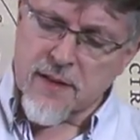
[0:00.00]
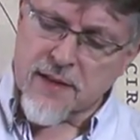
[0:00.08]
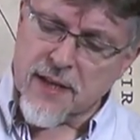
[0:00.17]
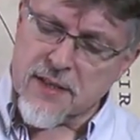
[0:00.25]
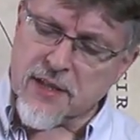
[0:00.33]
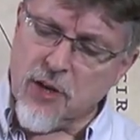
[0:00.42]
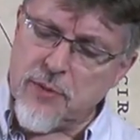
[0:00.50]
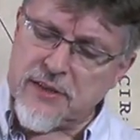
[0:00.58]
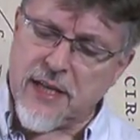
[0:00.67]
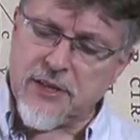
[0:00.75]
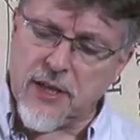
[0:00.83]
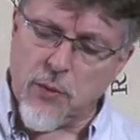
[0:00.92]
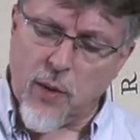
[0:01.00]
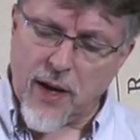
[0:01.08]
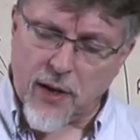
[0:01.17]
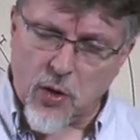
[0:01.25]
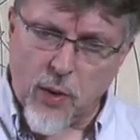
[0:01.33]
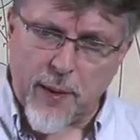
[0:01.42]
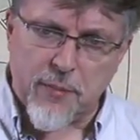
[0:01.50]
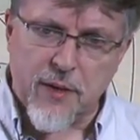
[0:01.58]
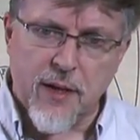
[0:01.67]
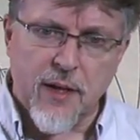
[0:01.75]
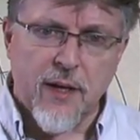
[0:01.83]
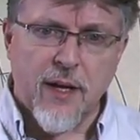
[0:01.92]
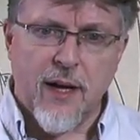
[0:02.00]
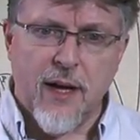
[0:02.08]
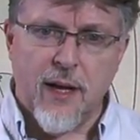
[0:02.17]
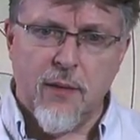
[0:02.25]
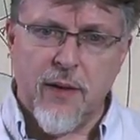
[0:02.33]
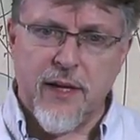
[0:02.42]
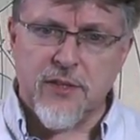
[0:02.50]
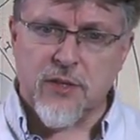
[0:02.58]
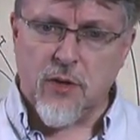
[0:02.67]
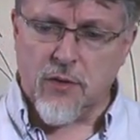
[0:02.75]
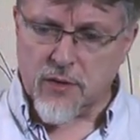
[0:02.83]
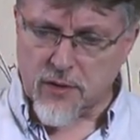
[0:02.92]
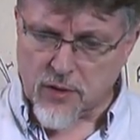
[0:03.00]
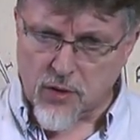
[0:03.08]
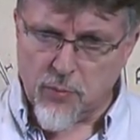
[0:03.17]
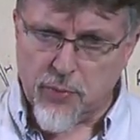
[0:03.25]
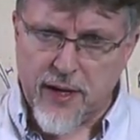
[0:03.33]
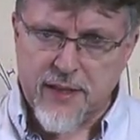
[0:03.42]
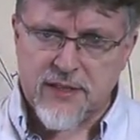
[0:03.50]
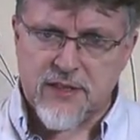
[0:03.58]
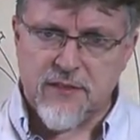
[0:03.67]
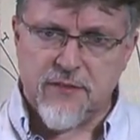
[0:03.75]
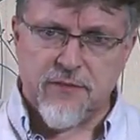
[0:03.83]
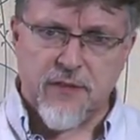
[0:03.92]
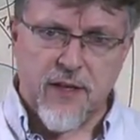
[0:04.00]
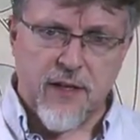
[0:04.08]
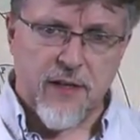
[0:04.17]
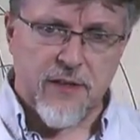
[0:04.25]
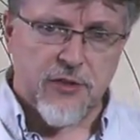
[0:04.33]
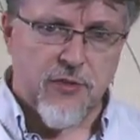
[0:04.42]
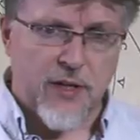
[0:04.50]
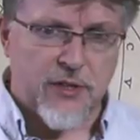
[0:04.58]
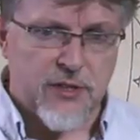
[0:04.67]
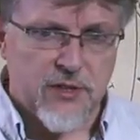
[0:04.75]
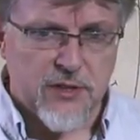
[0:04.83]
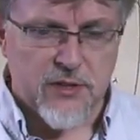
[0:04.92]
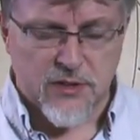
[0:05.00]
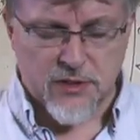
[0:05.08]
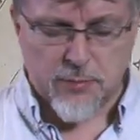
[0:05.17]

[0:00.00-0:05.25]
The telescope is actually well equipped. Um, it's got comprehensive uh, instructions